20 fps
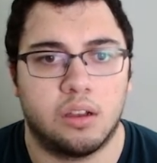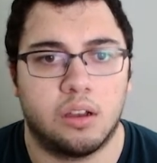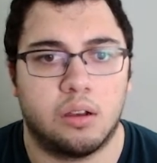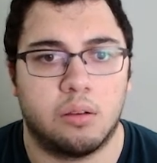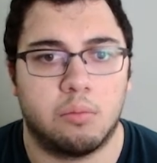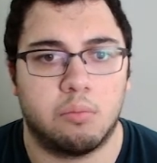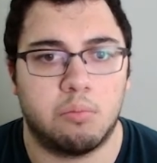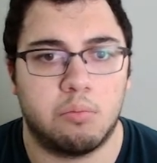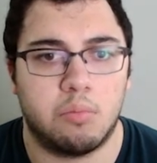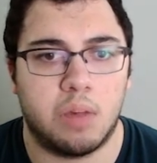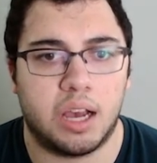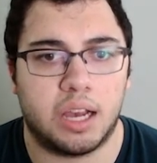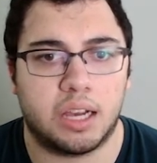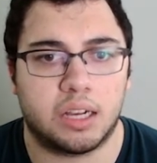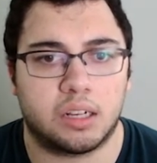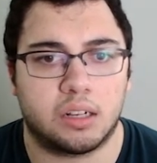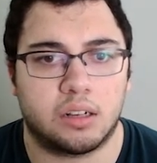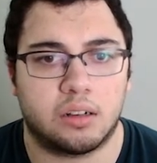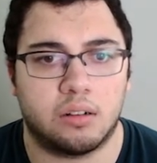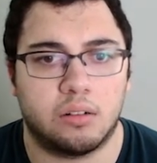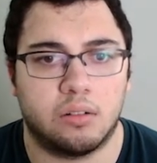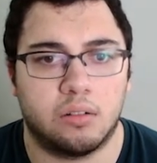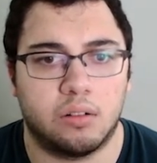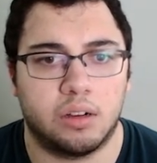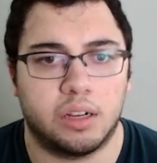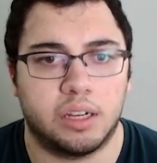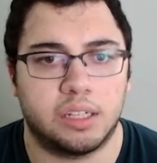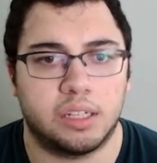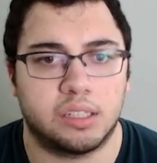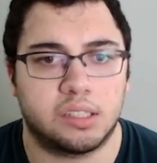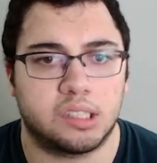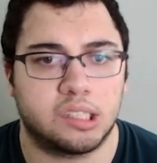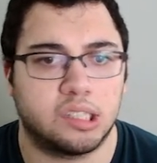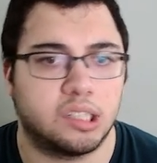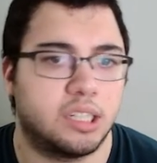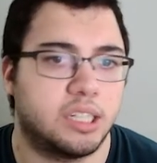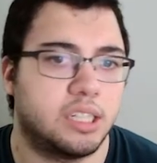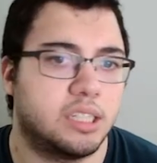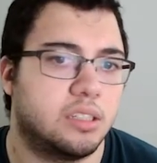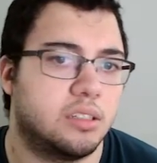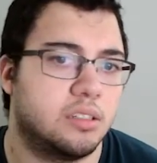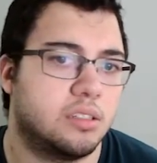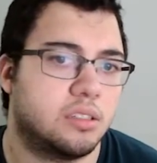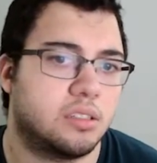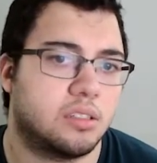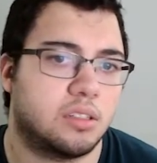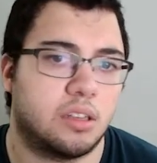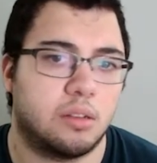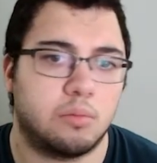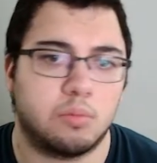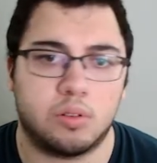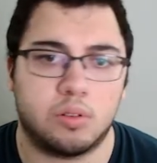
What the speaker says: Mac OS latest. I